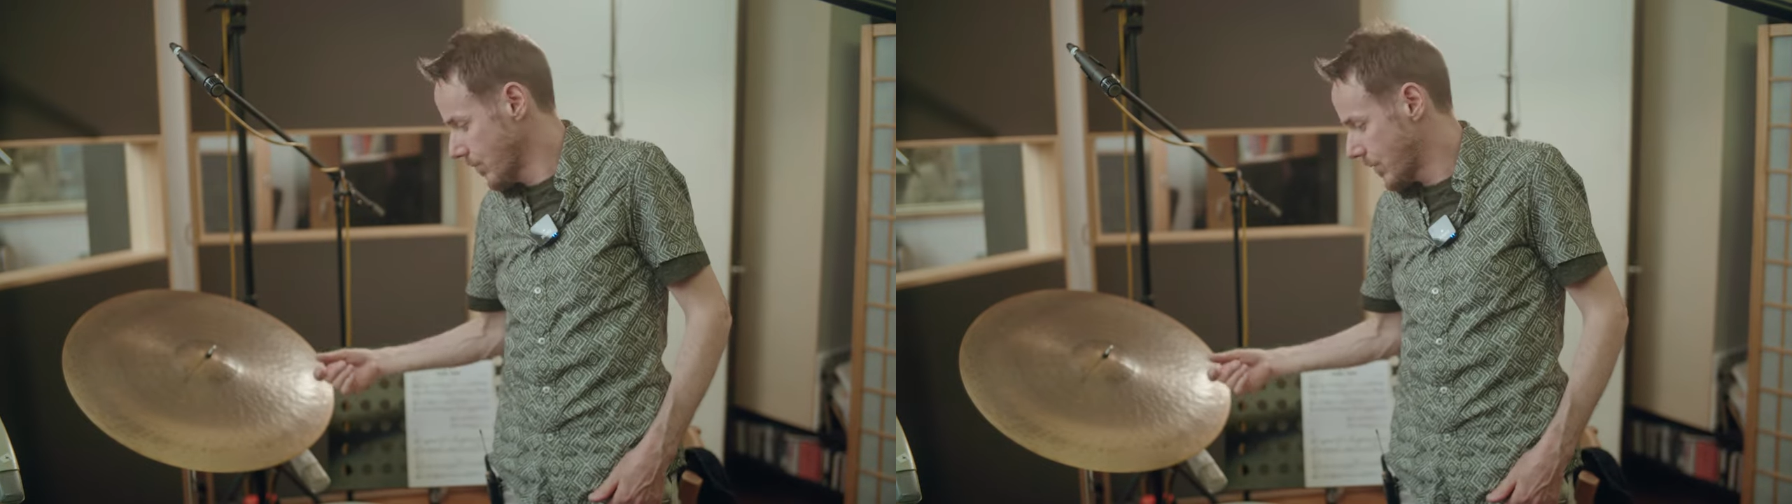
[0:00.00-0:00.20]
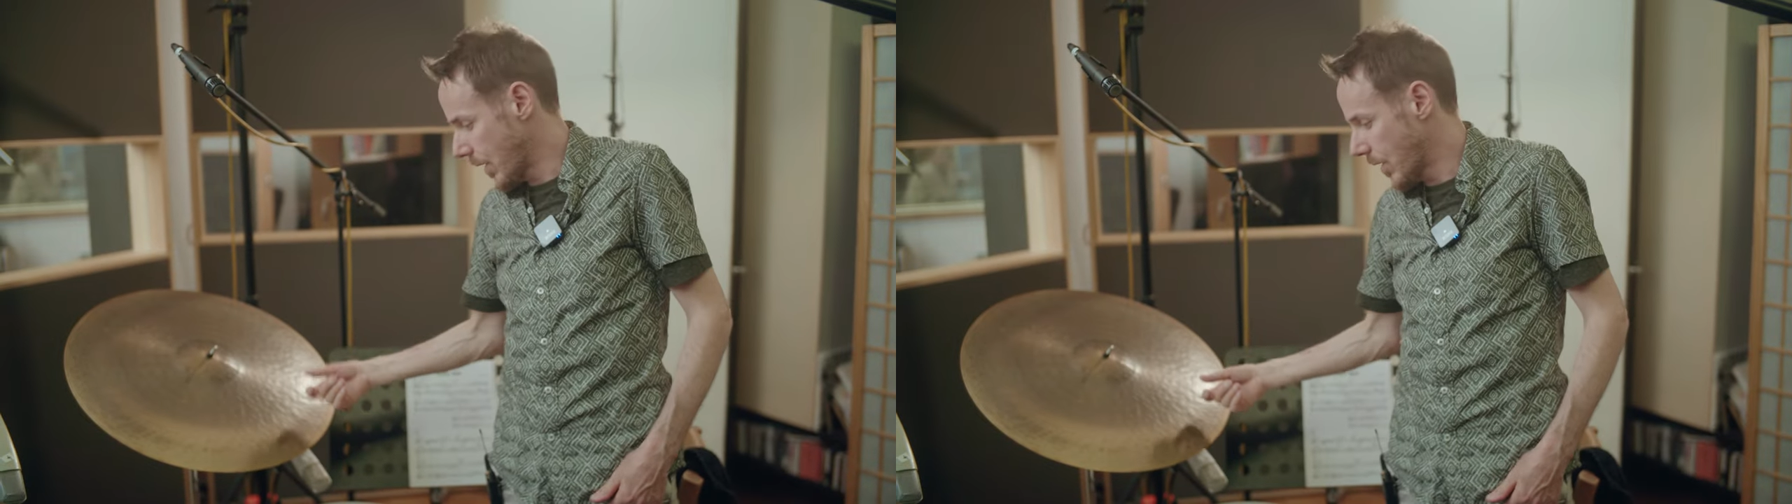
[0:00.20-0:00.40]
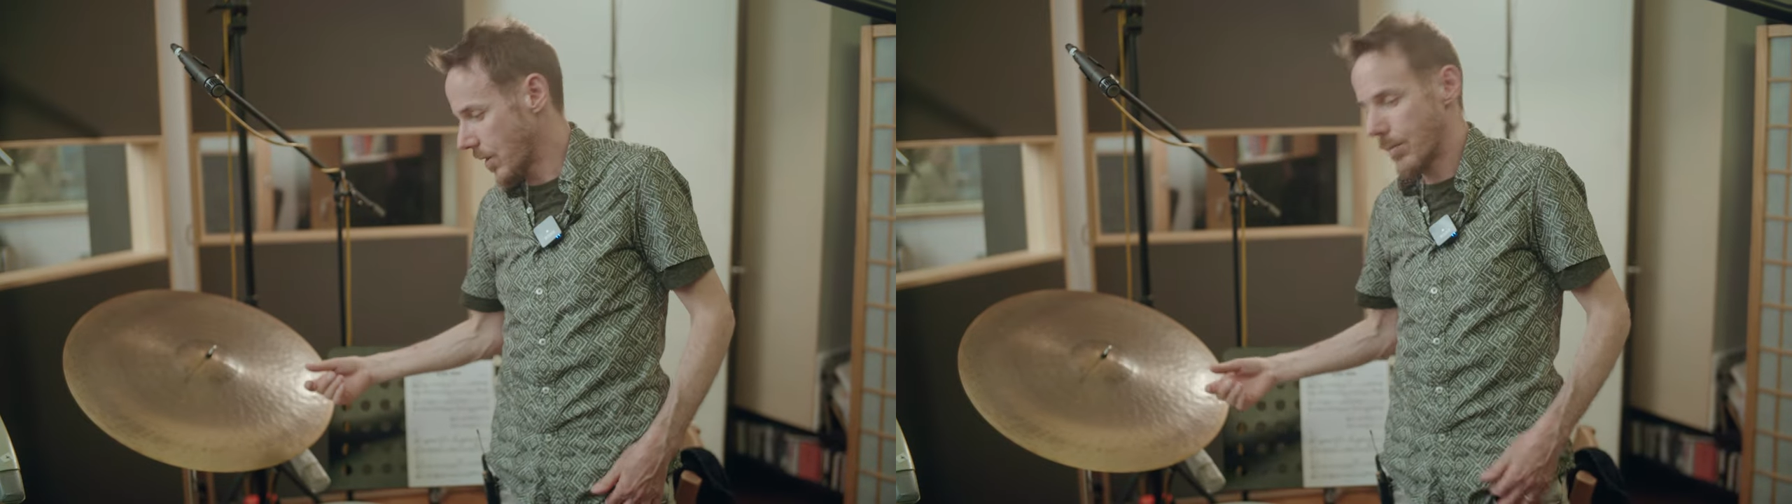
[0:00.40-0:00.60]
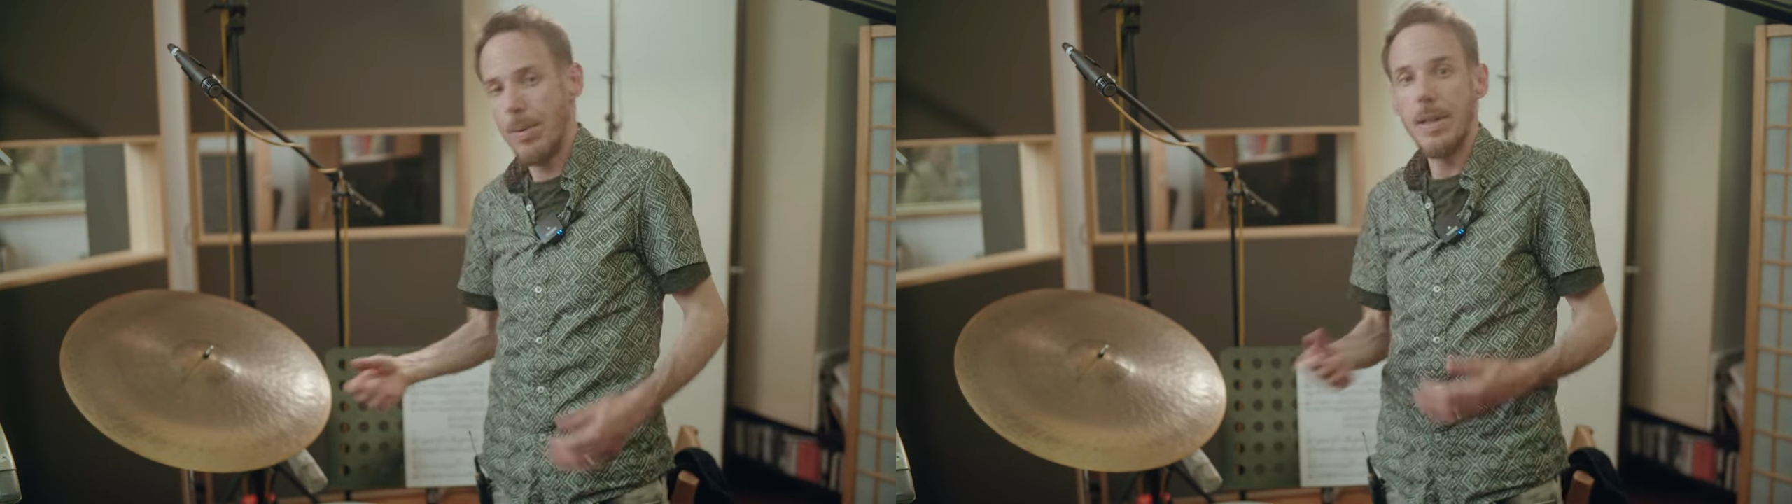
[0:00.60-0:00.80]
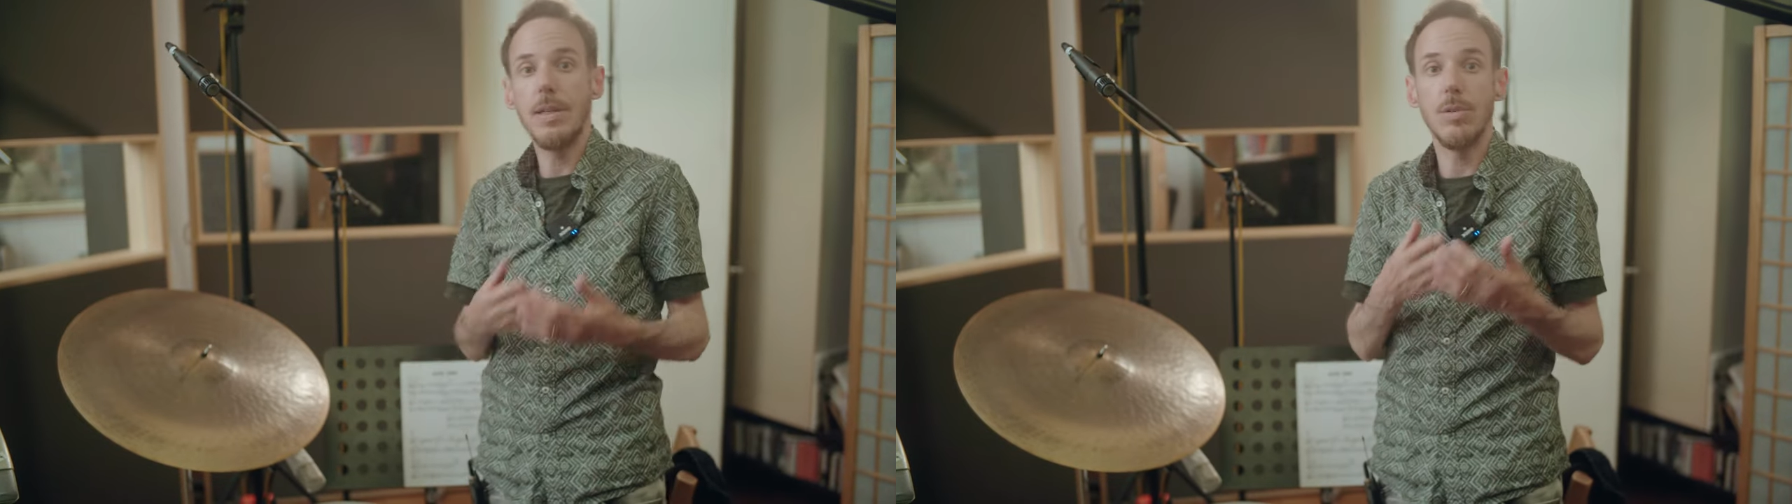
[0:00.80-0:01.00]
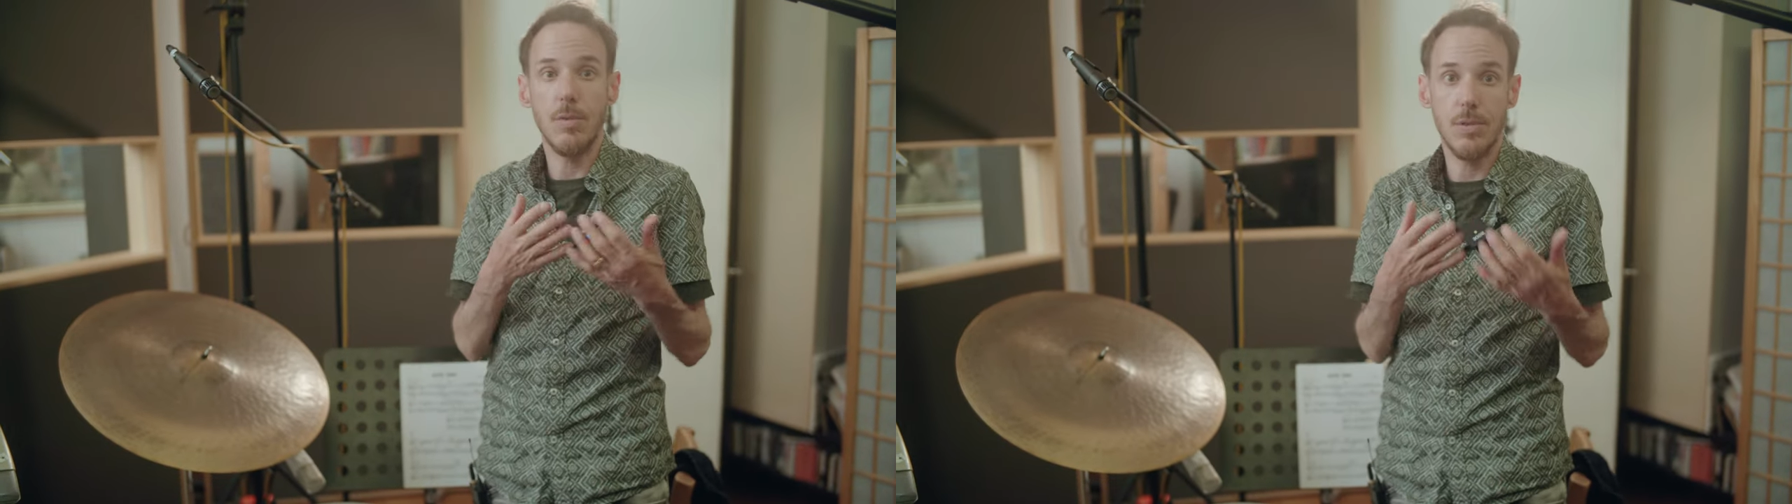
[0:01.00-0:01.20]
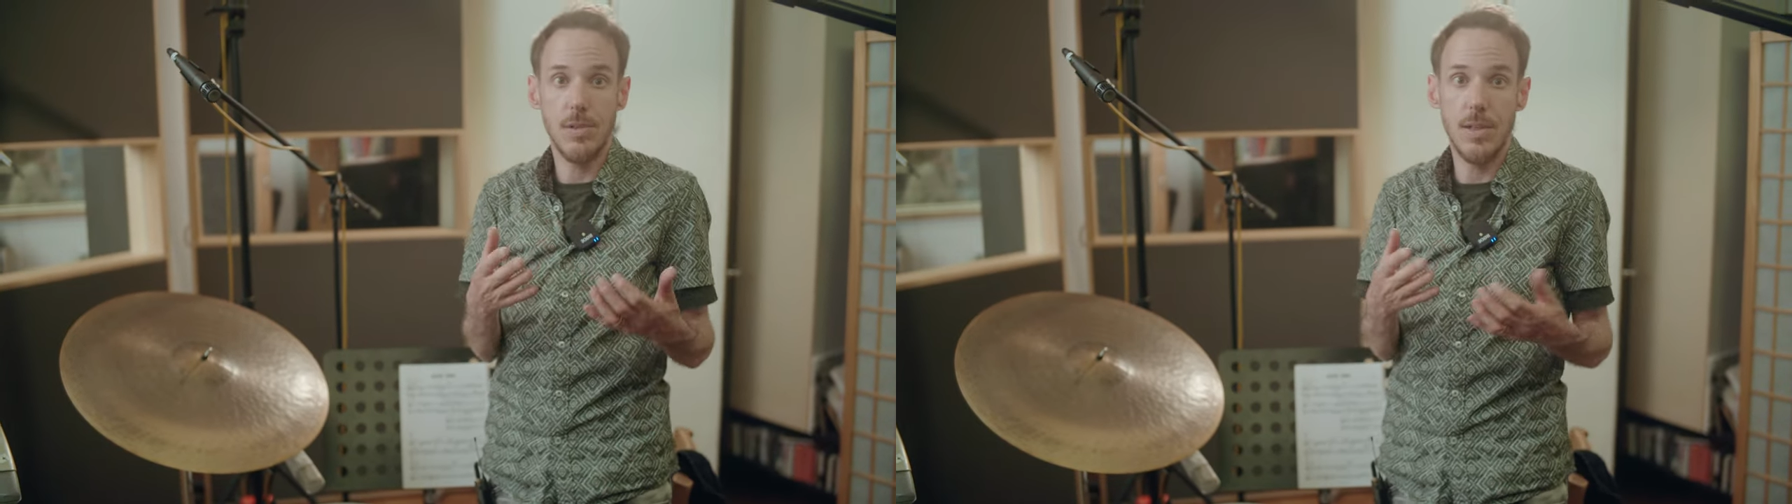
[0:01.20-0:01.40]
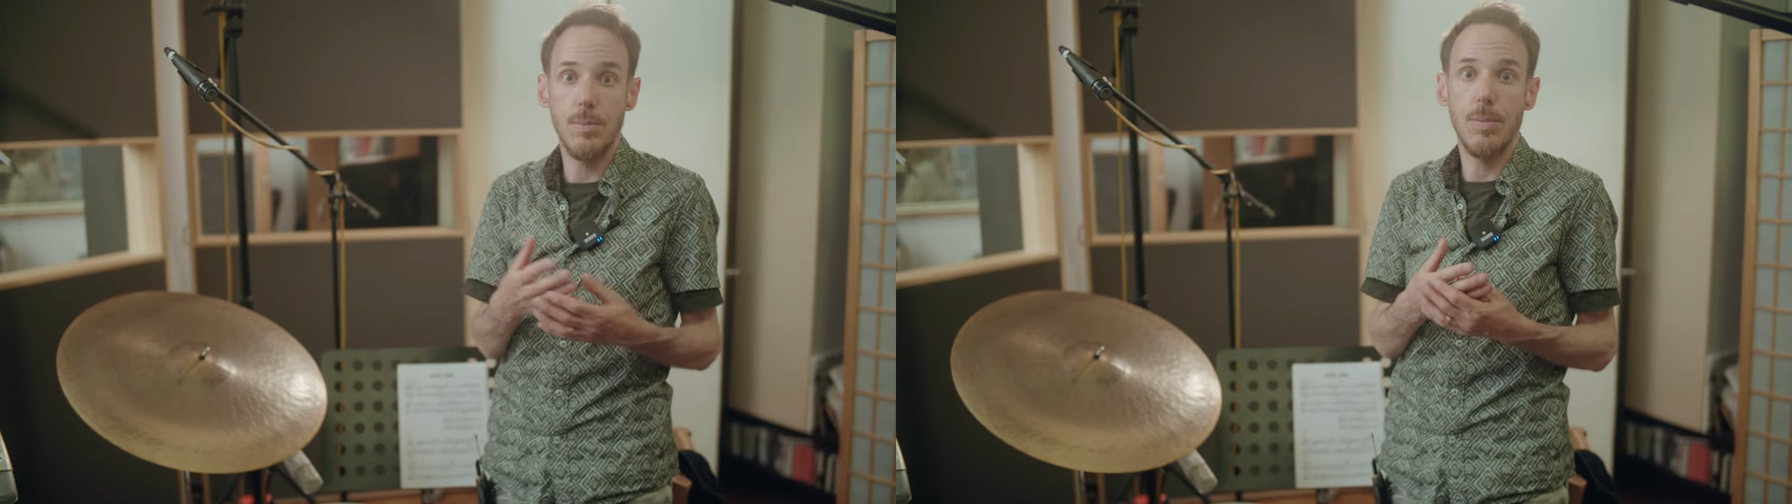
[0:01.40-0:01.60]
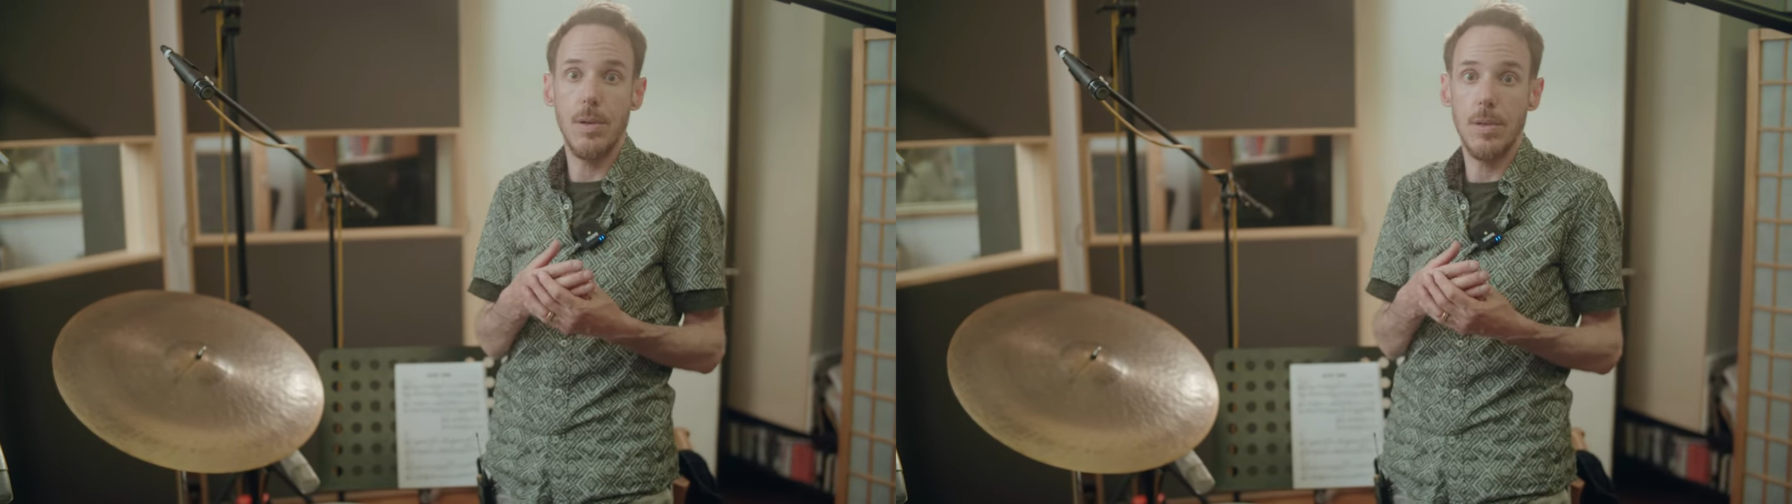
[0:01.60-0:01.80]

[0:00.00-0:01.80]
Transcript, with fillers: the bleed of the cymbal